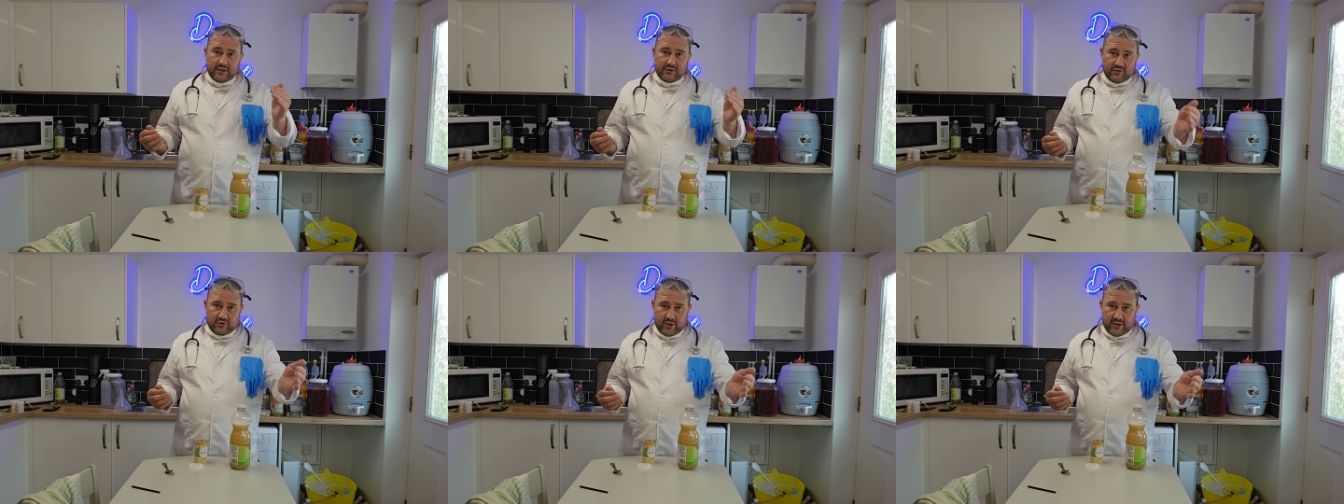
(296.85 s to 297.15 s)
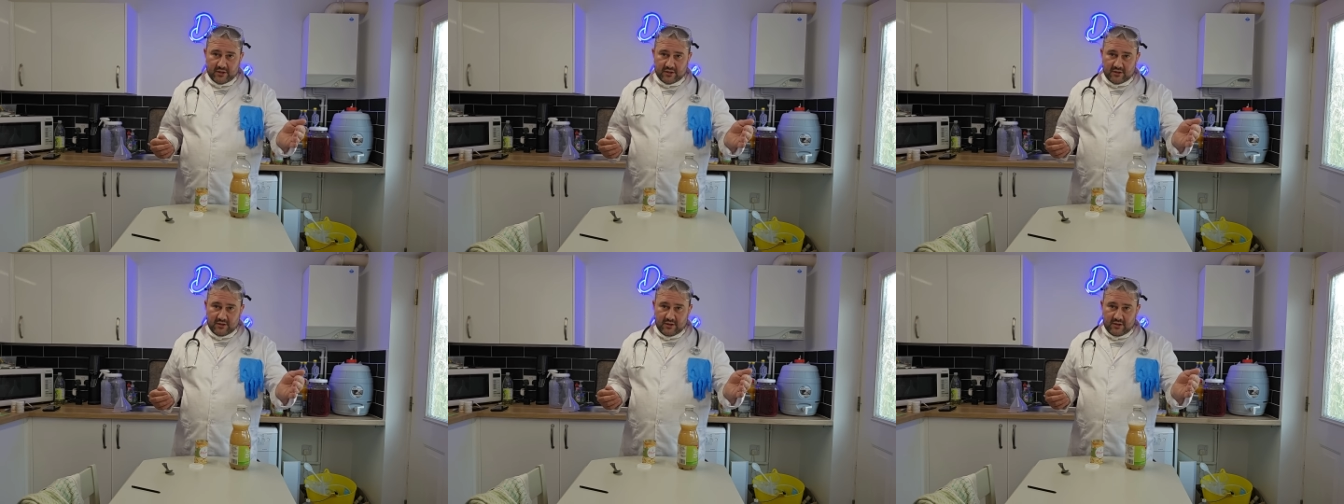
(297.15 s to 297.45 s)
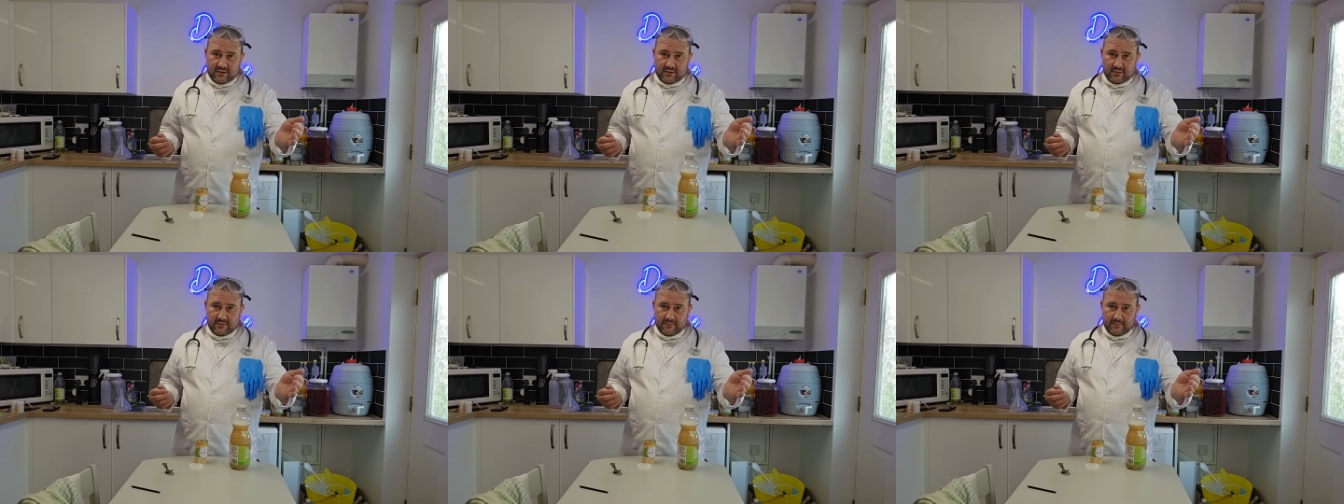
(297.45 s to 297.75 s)

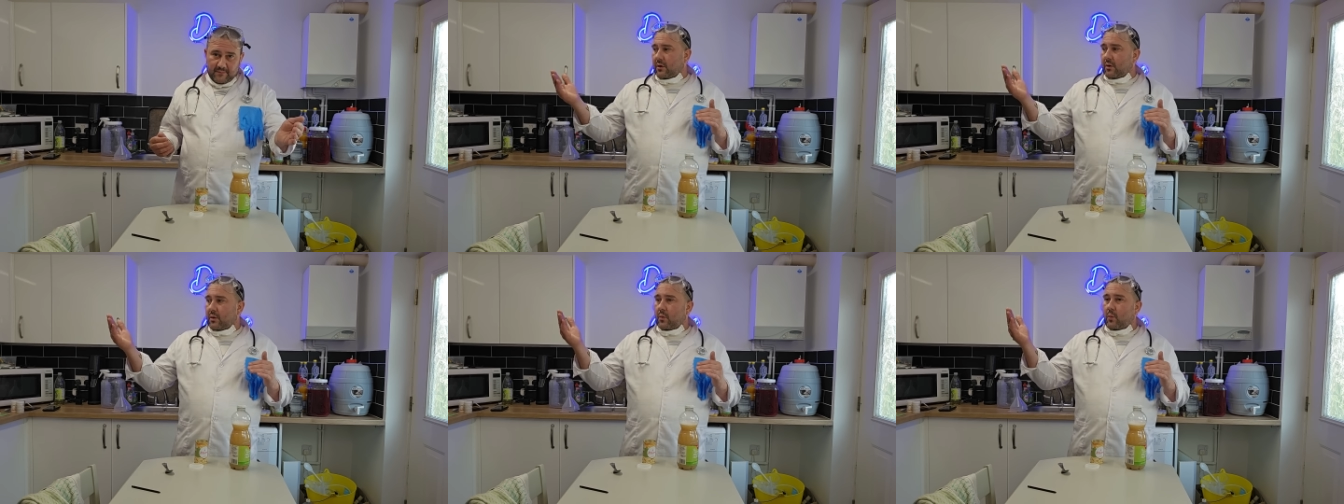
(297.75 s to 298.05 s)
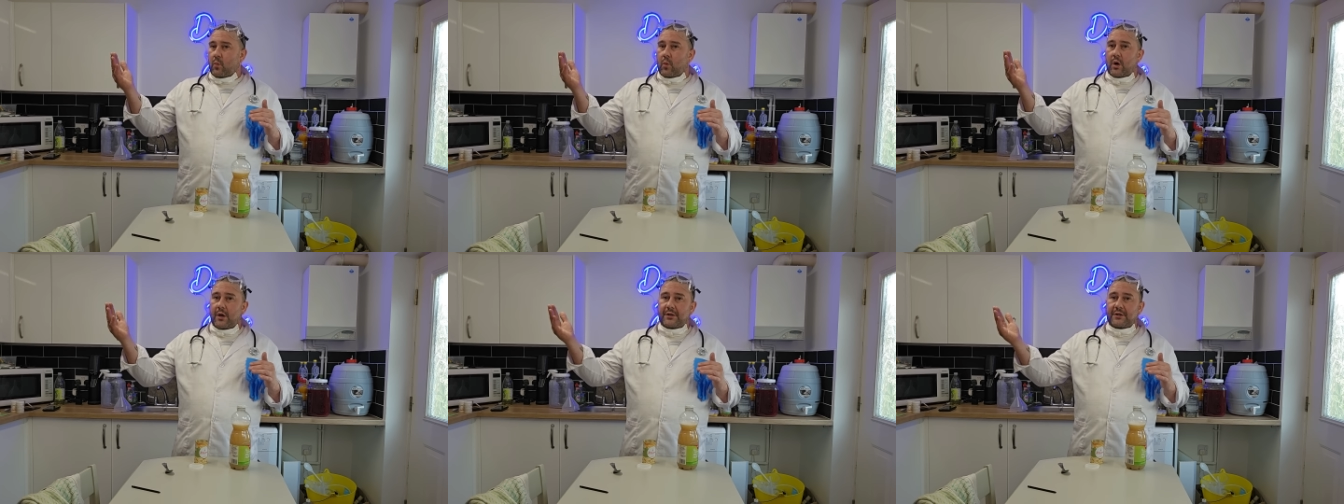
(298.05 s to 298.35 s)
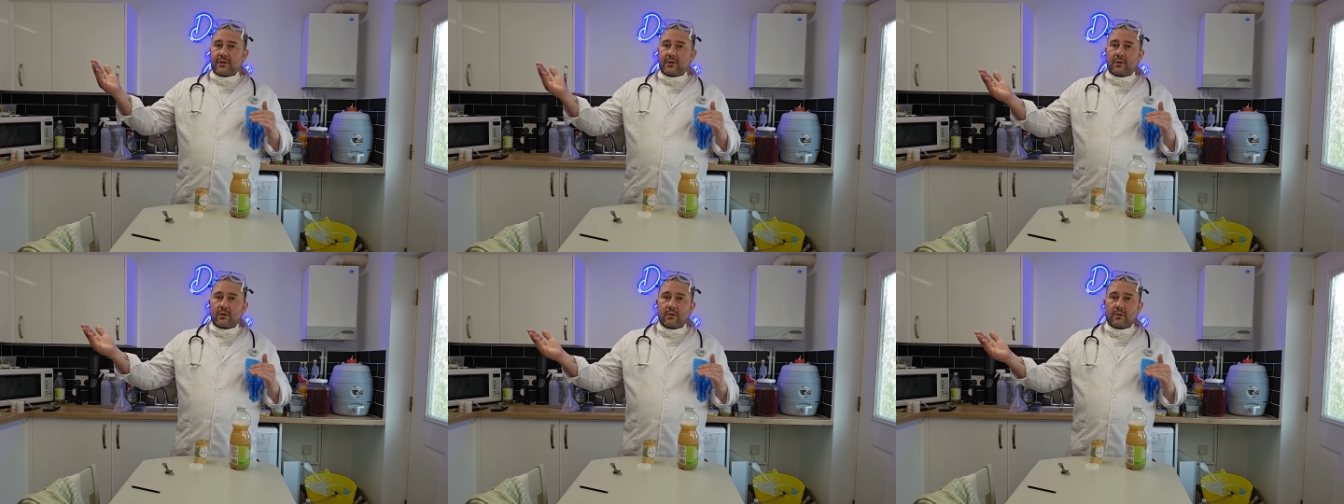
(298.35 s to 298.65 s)
interested,
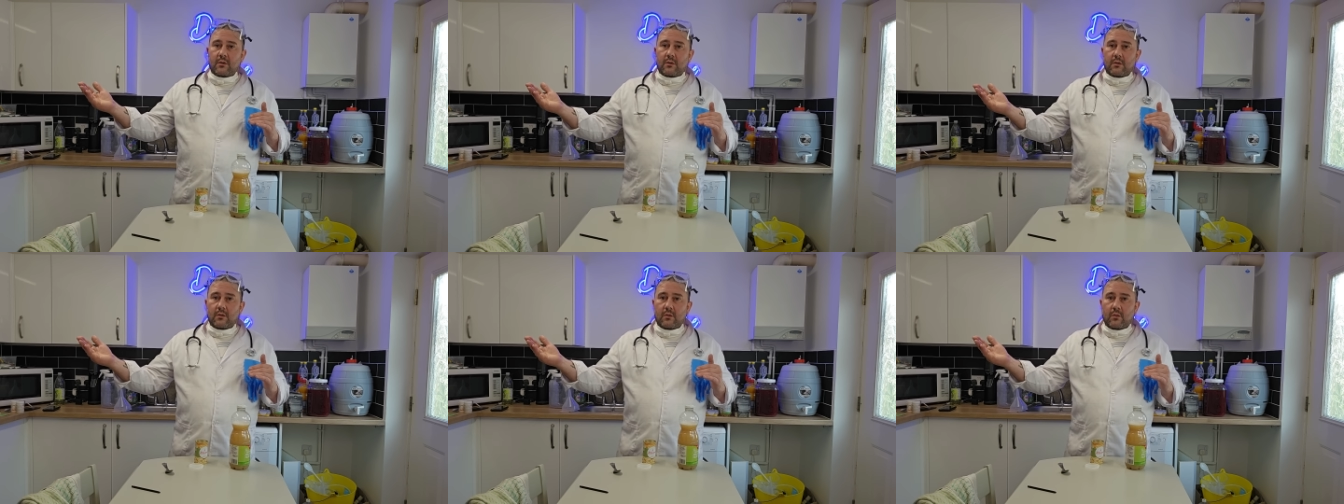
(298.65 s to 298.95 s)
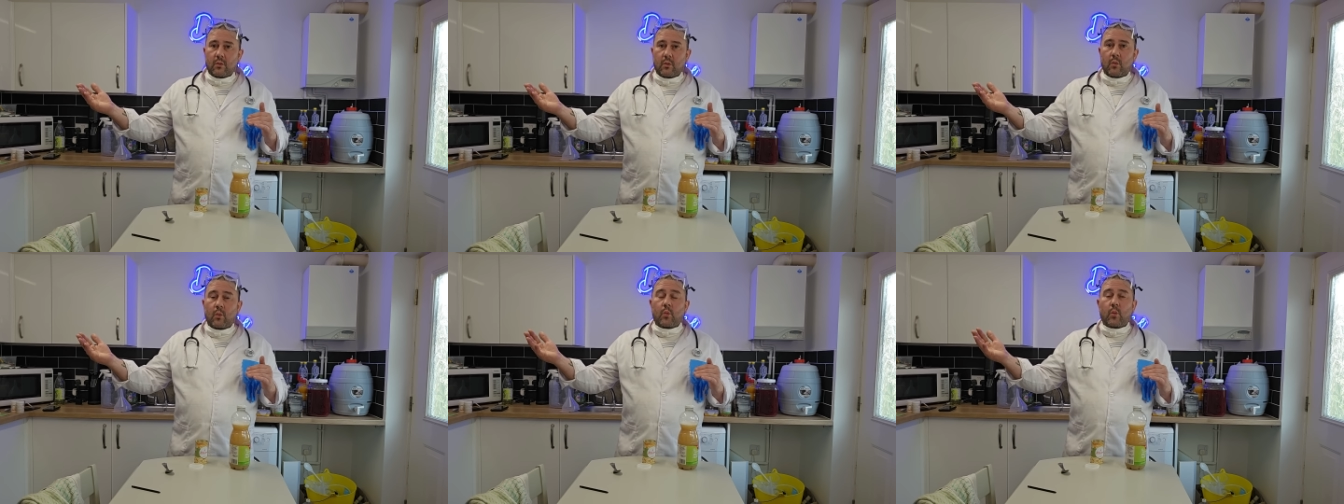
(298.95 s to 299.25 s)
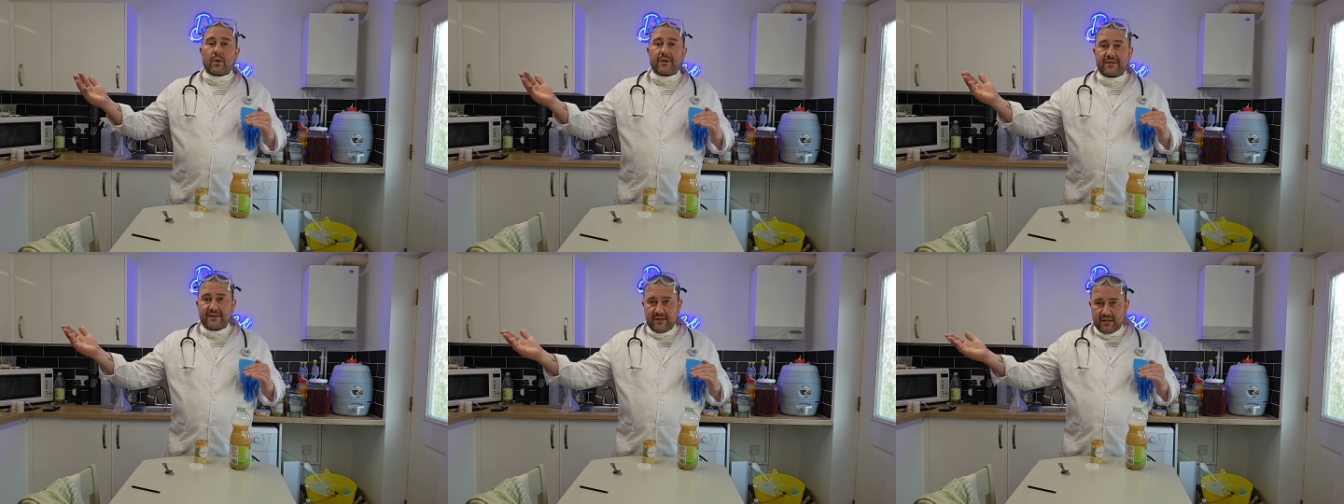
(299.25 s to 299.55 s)
one
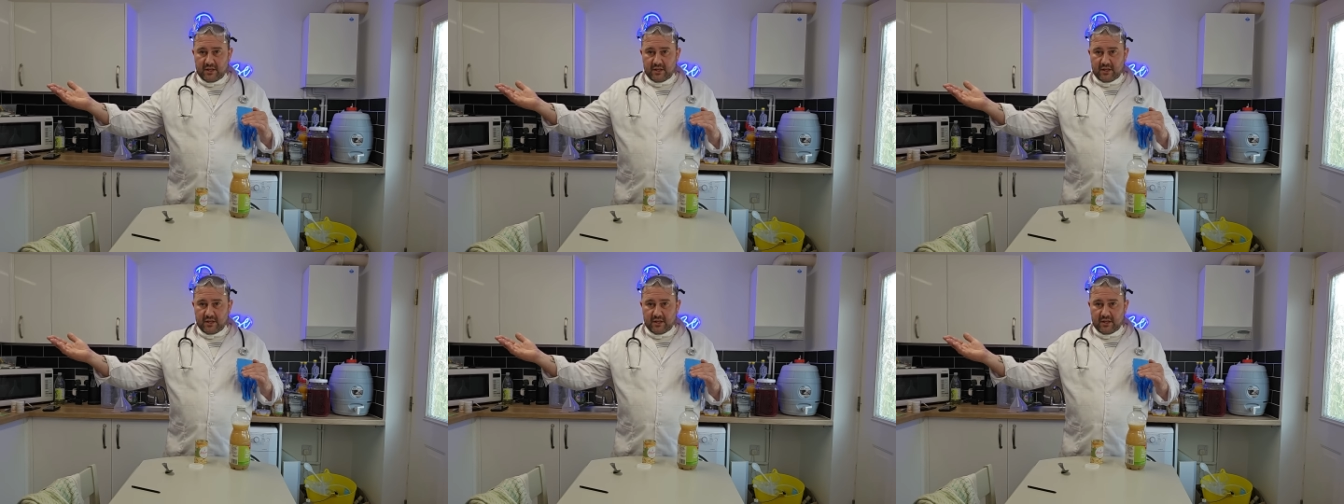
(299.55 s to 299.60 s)
with